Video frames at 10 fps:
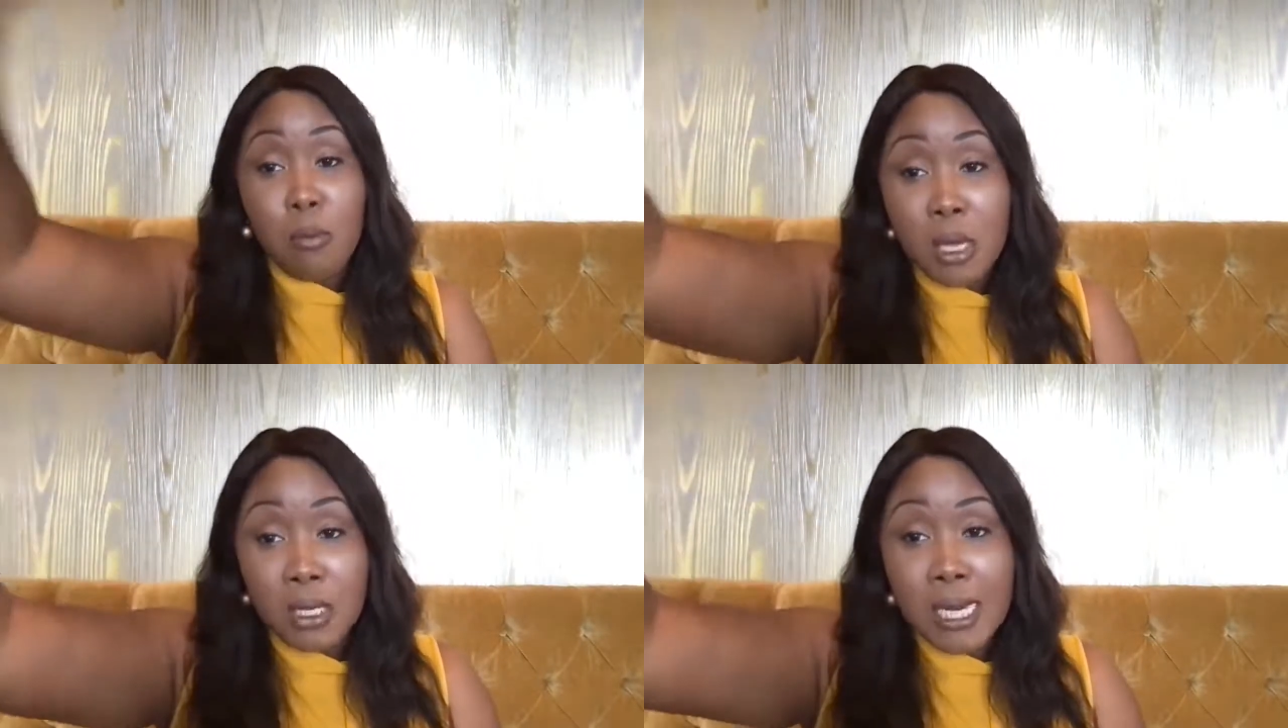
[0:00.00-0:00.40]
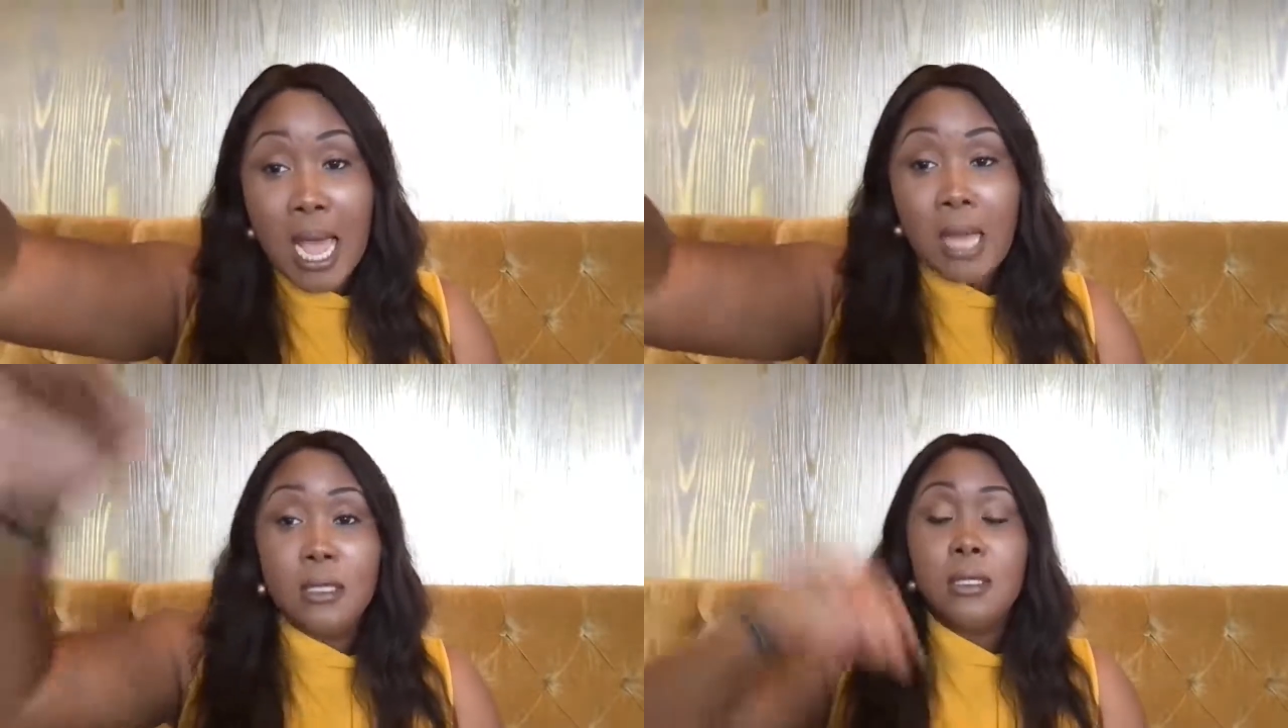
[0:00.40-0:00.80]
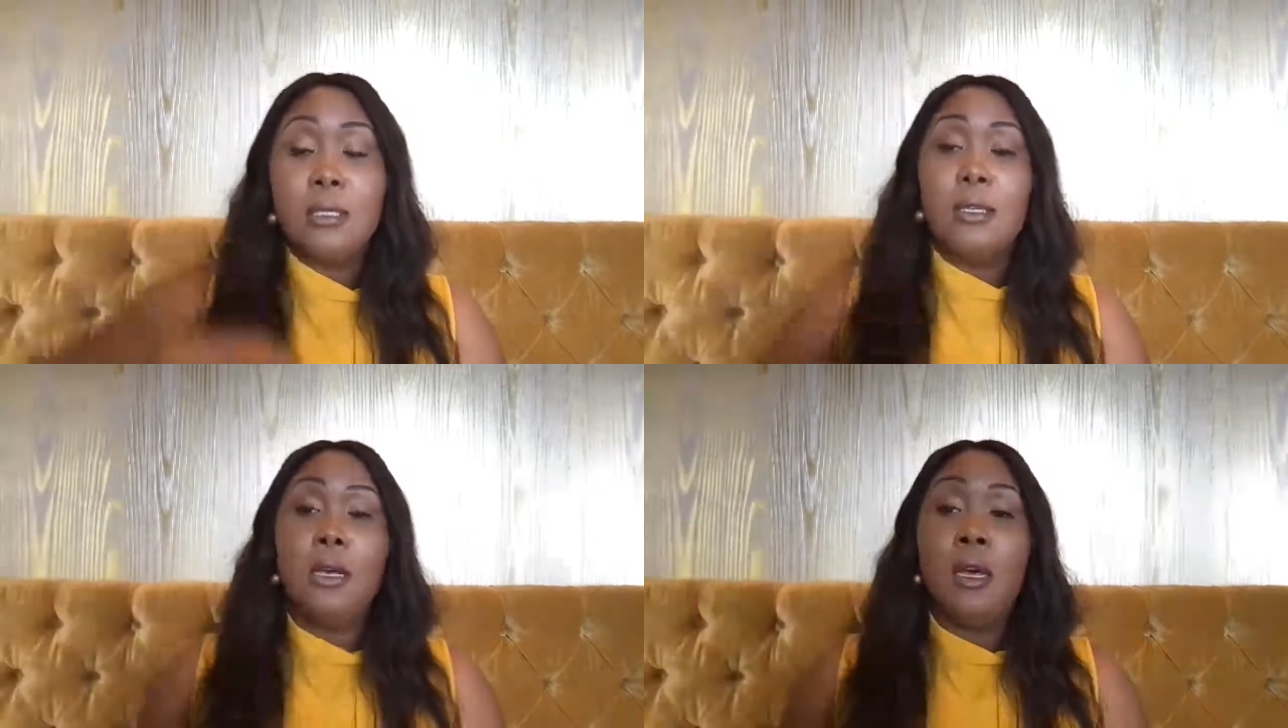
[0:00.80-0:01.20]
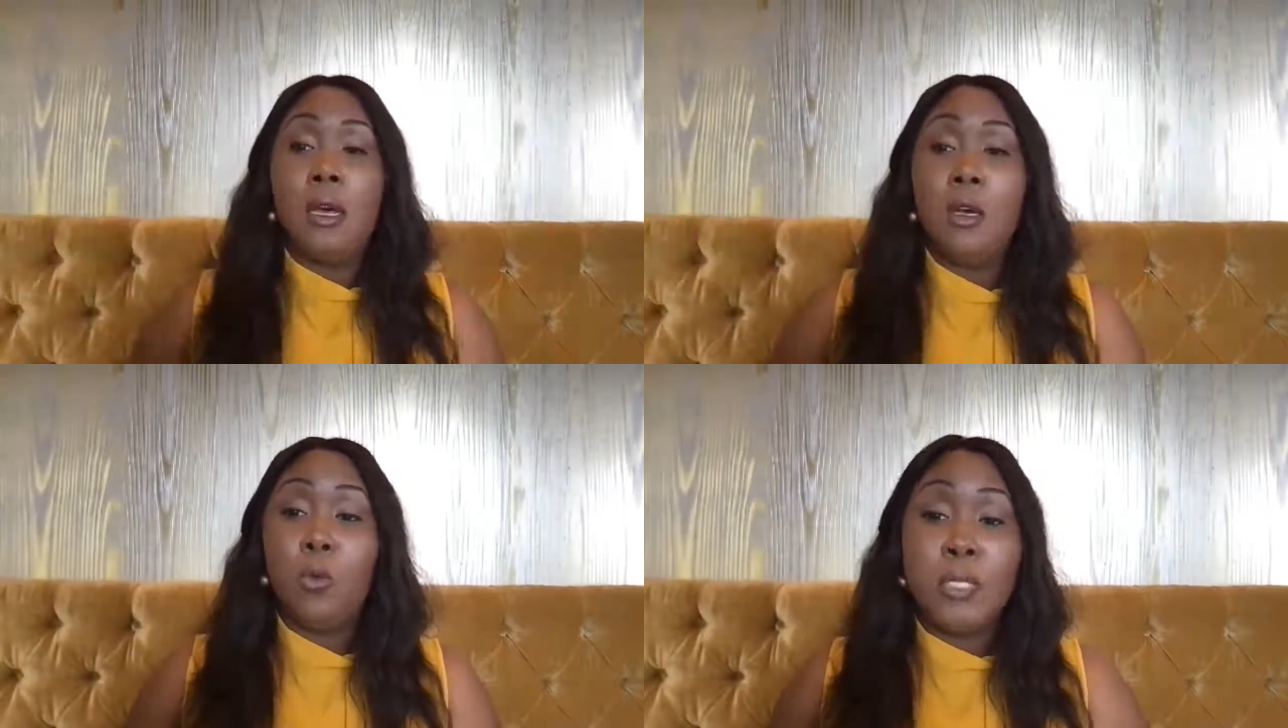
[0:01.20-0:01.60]
$1 million.
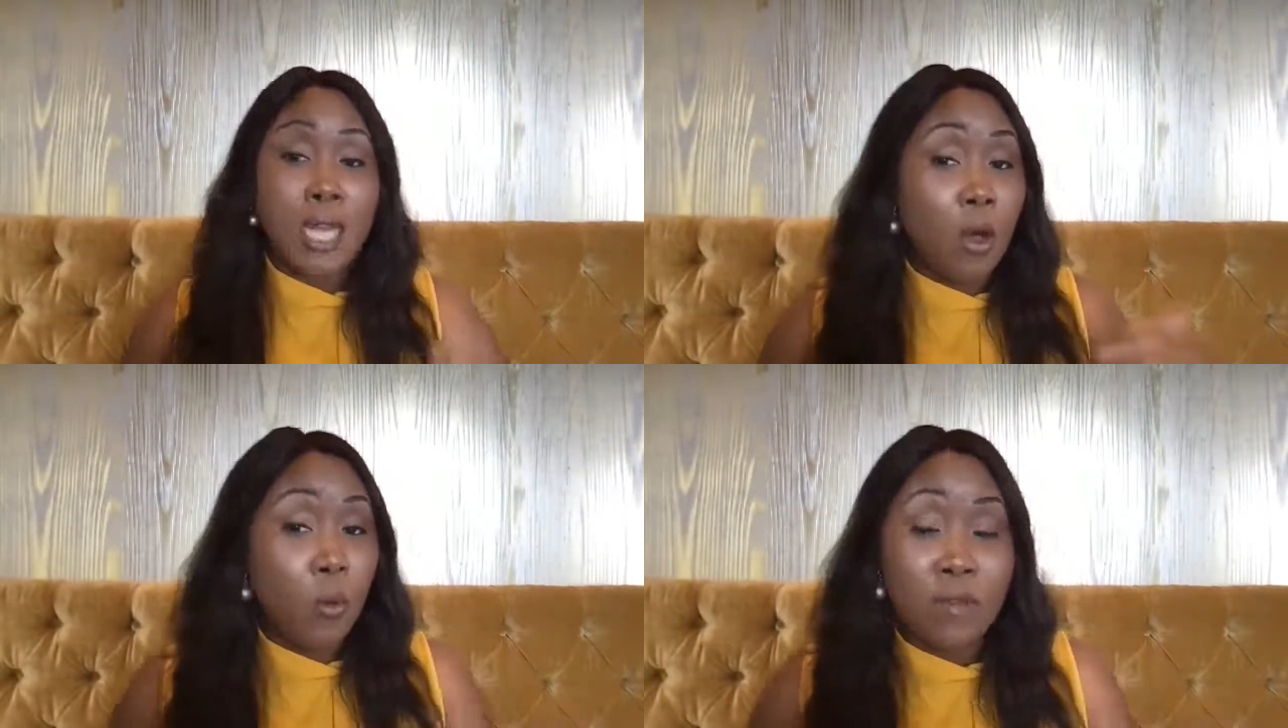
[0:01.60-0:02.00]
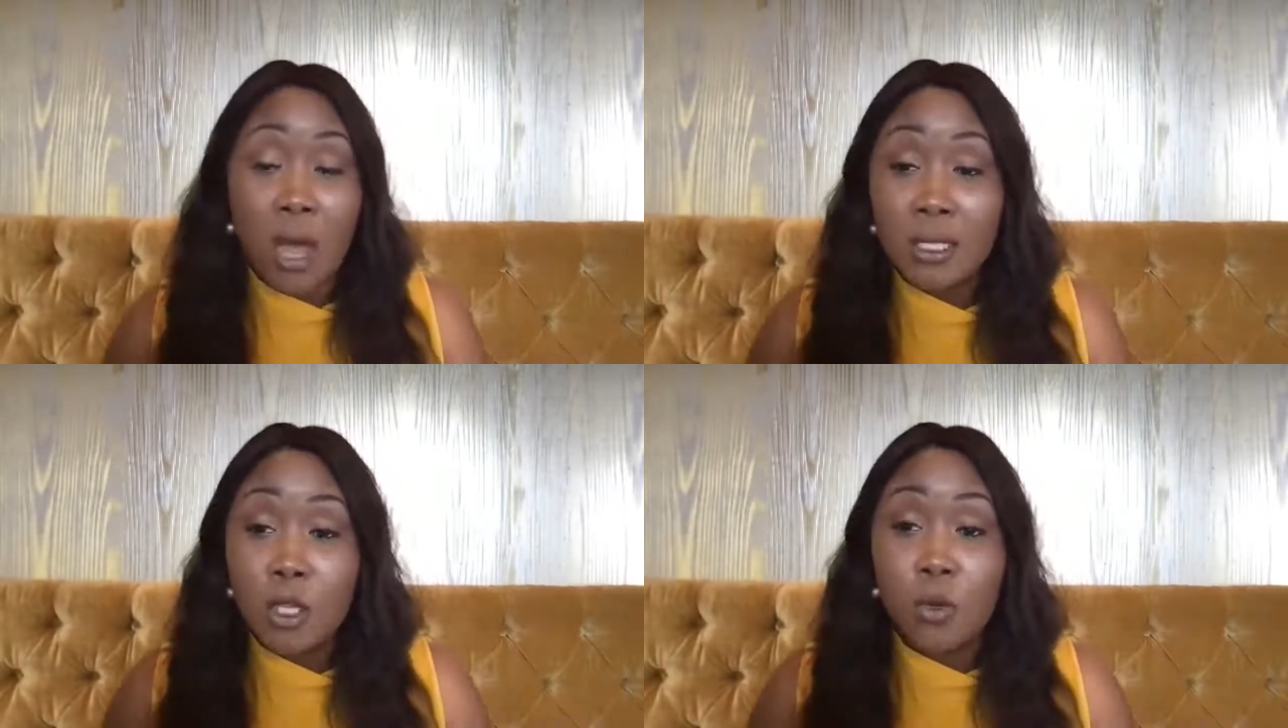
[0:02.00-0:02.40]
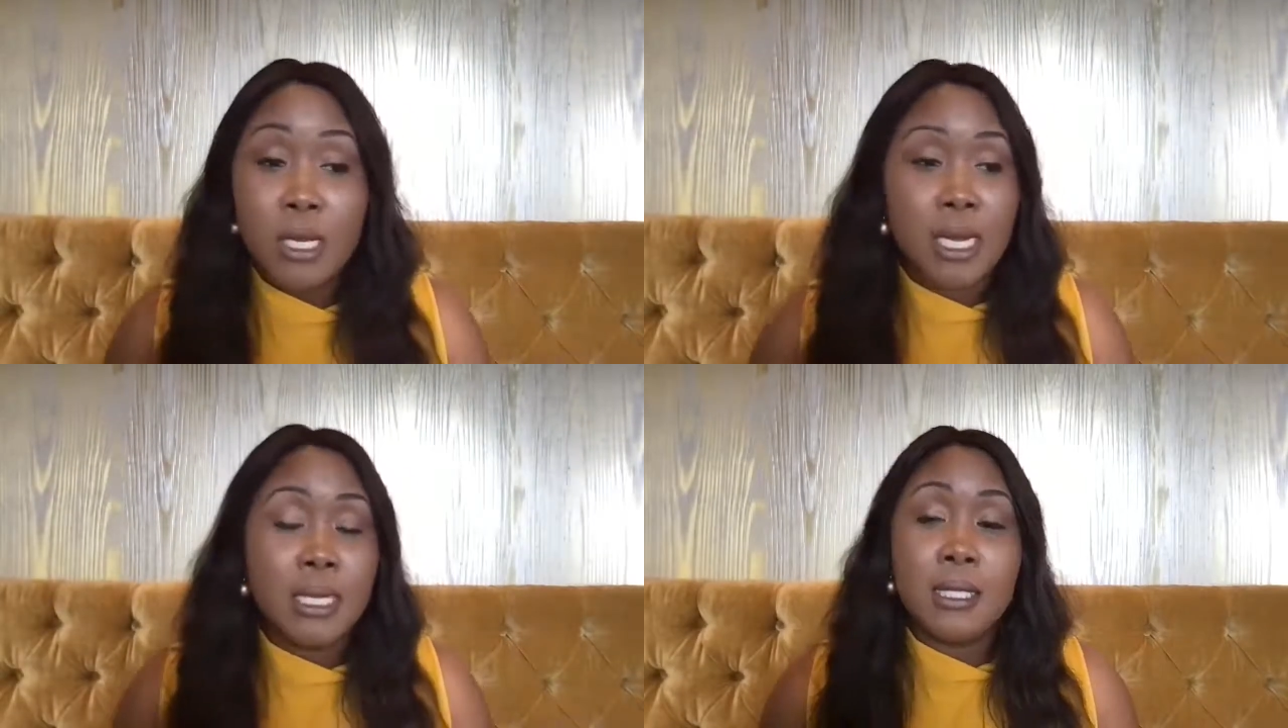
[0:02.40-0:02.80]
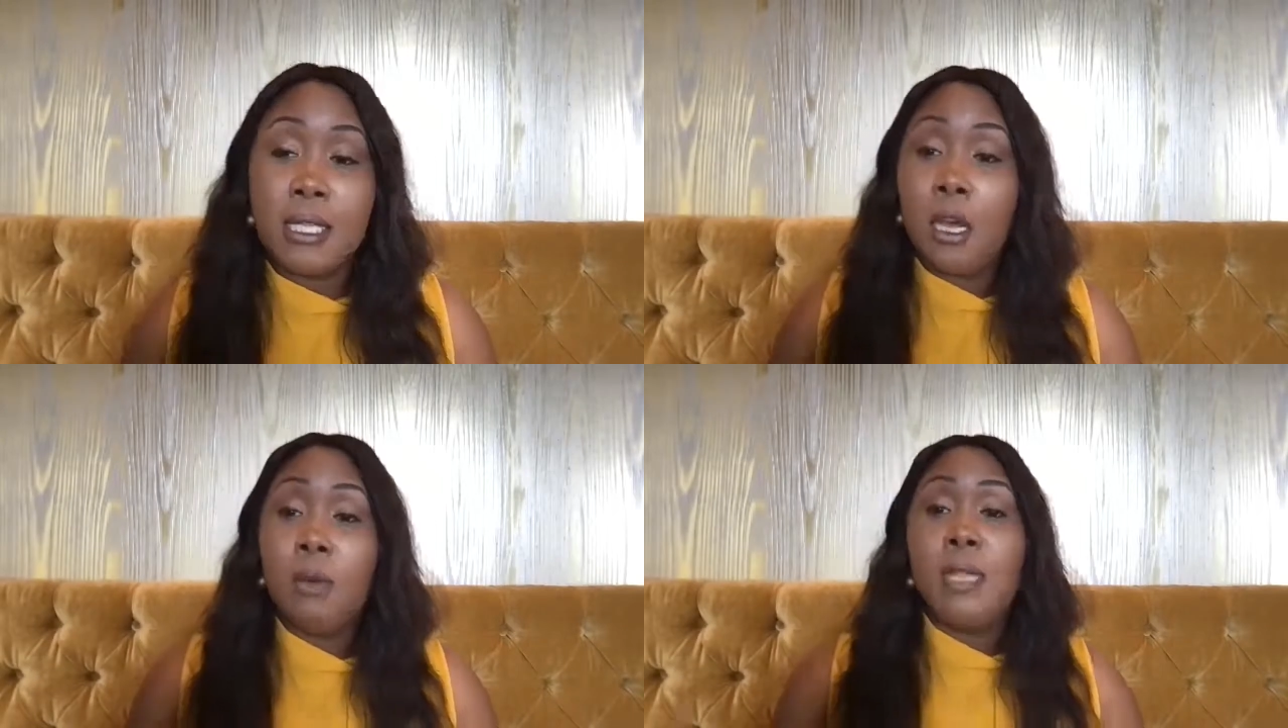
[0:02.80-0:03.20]
We've also done
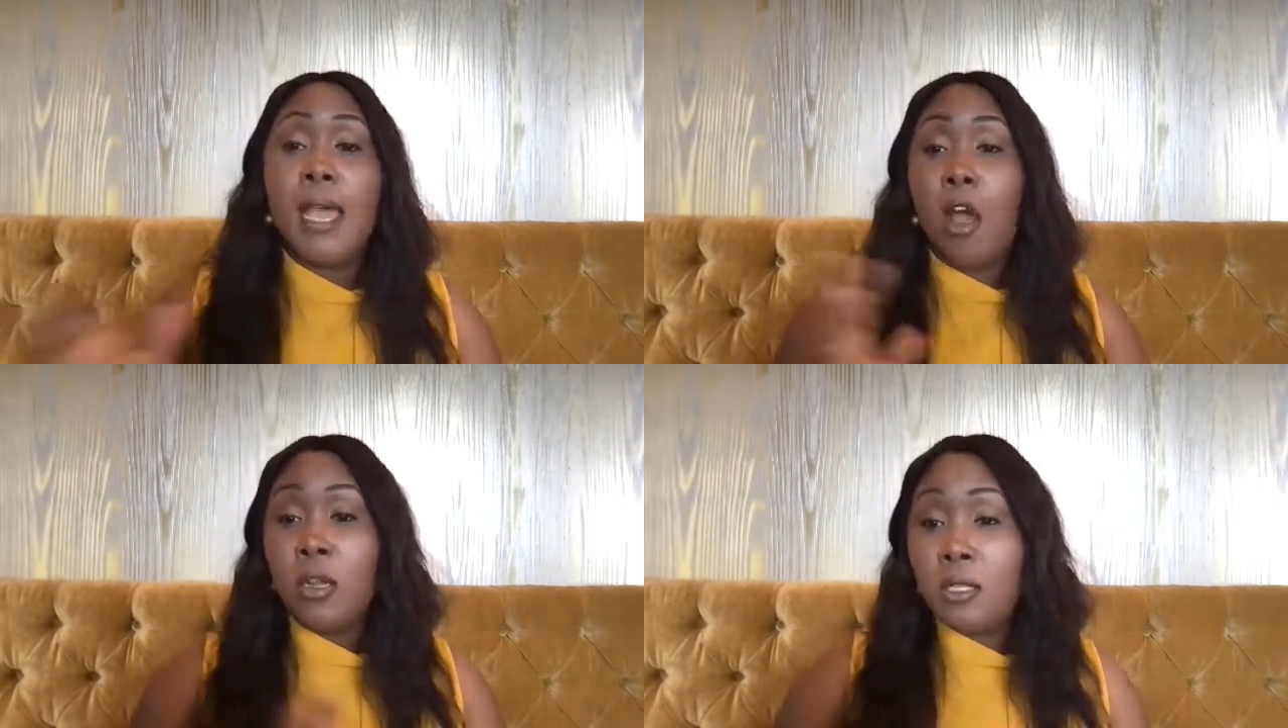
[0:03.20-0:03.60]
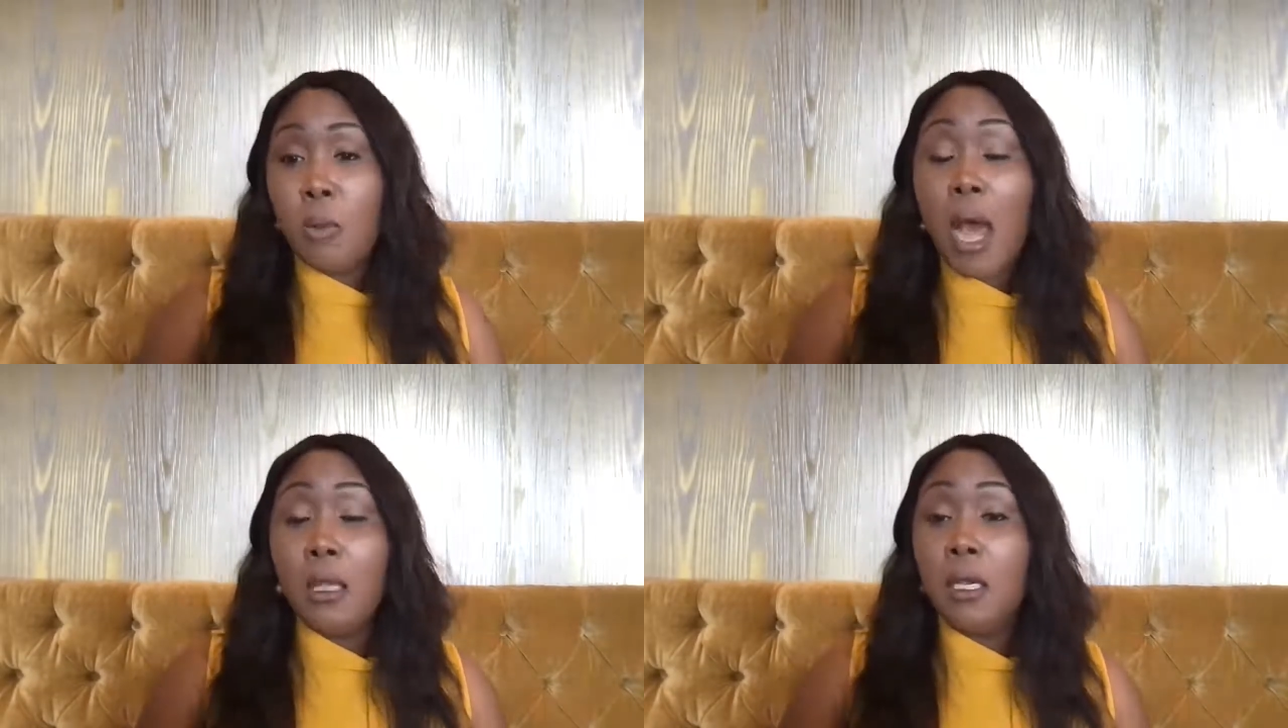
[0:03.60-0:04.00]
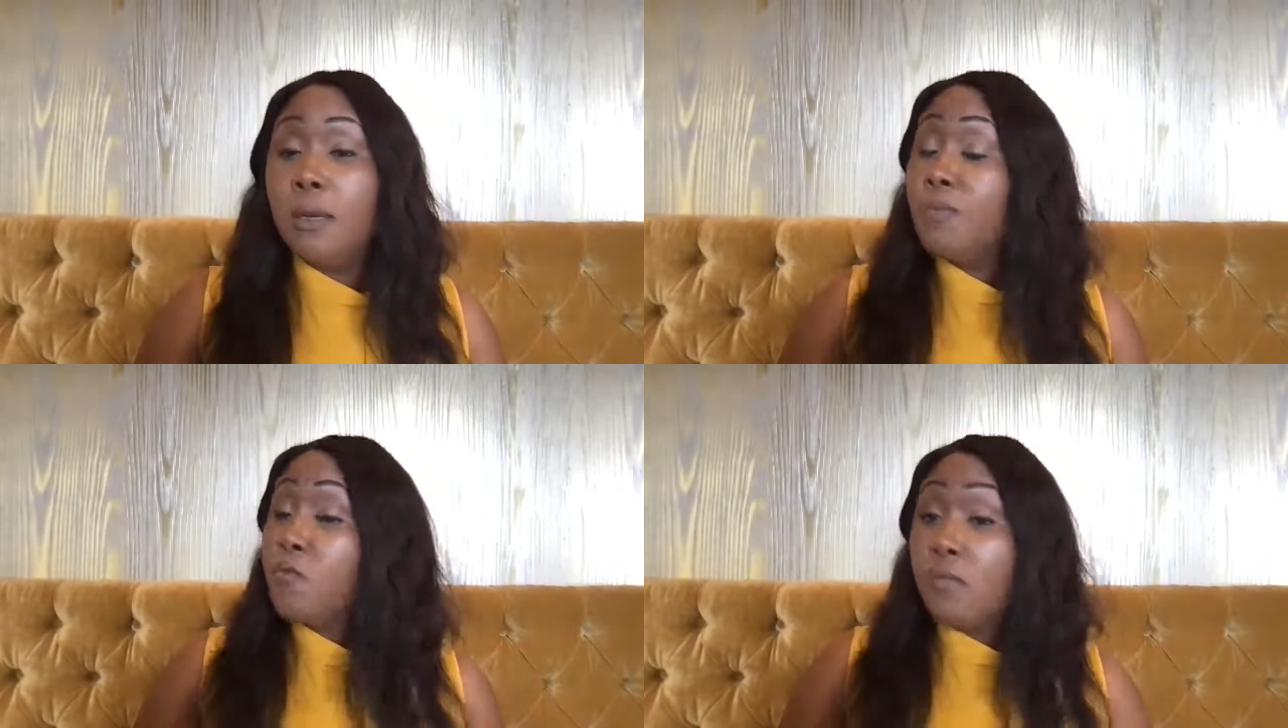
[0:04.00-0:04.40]
some that are smaller.